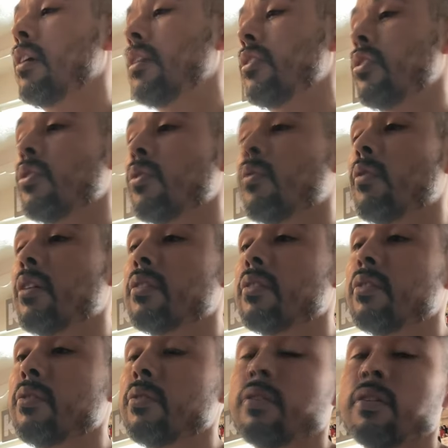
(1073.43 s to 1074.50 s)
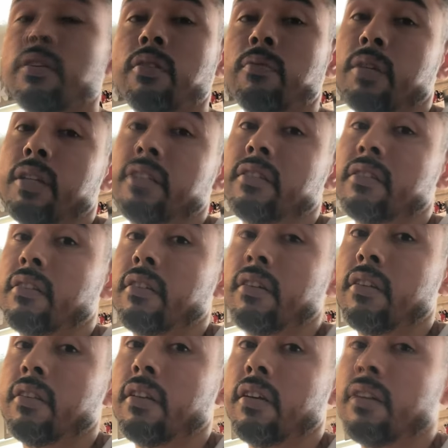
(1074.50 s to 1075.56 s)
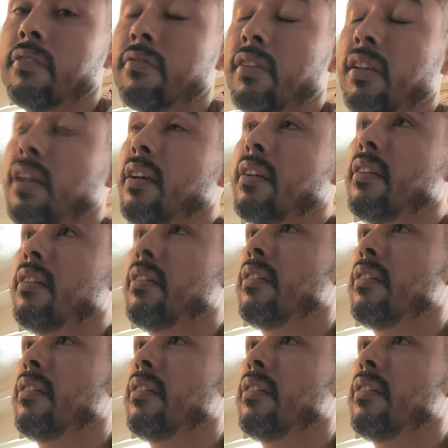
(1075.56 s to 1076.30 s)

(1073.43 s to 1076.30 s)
And then you go out there and you call the rest on the fly.